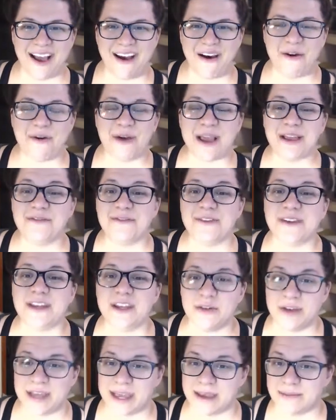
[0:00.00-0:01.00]
Oh, and
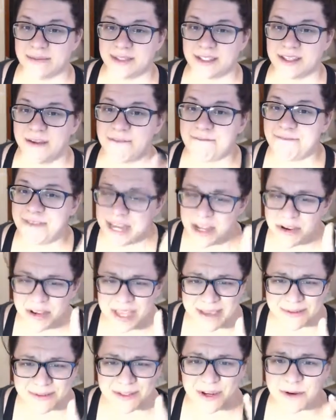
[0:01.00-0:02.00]
video games. Video
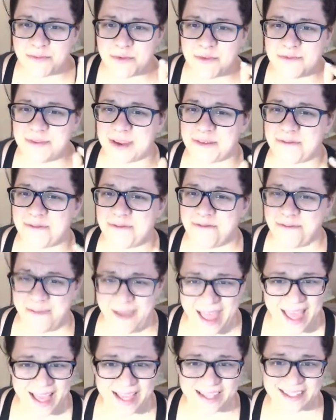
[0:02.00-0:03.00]
games are moving
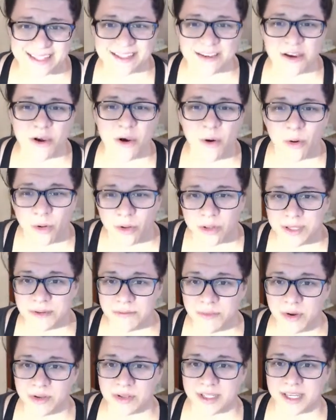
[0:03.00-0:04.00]
fast. Holy
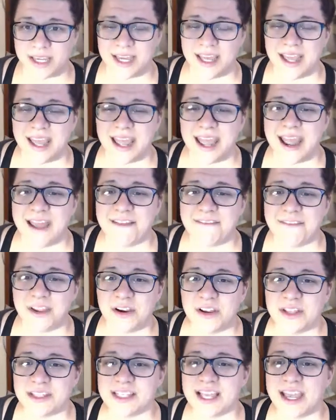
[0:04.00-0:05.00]
moly. If
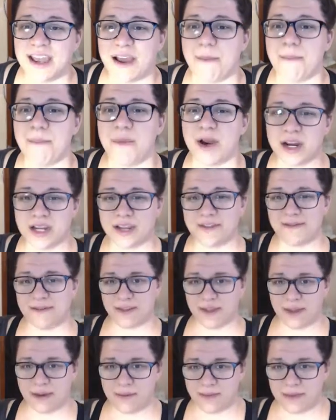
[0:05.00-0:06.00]
there's like a market
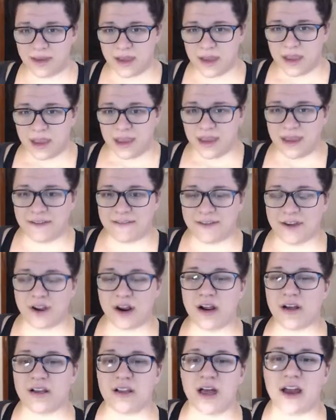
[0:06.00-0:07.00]
for them, if there
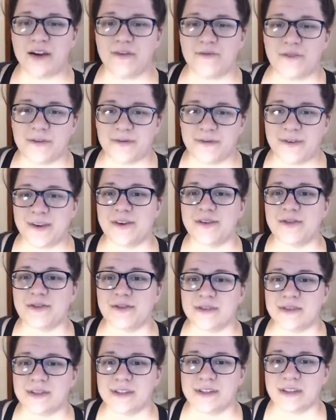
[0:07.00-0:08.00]
are a lot of
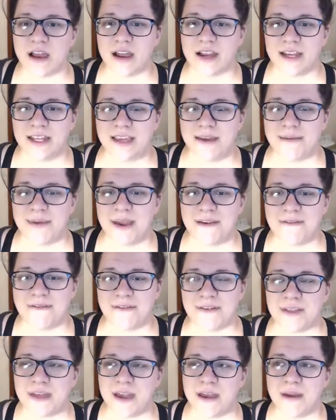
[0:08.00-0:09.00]
reviews on eBay
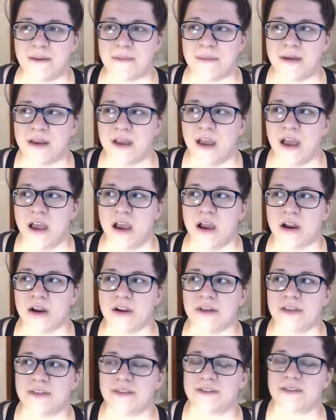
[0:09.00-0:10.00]
for them
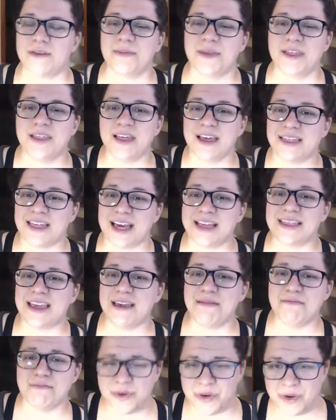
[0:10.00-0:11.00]
or something like that,
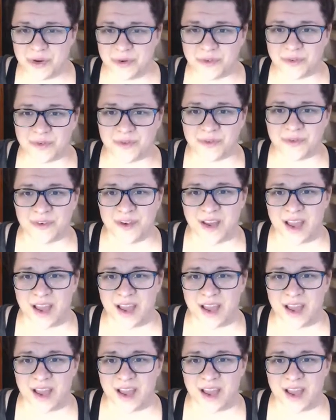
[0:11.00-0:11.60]
they move.